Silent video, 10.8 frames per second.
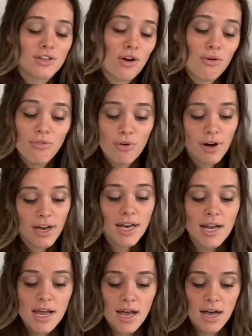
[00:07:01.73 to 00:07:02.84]
go for it.
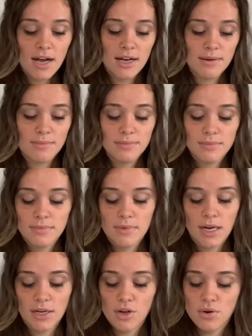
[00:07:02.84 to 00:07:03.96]

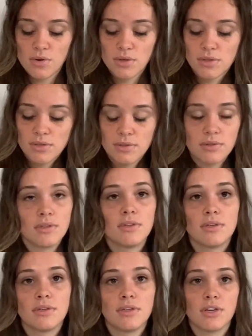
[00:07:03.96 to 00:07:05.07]
I know,
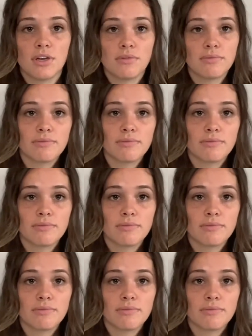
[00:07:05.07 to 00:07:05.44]
you know,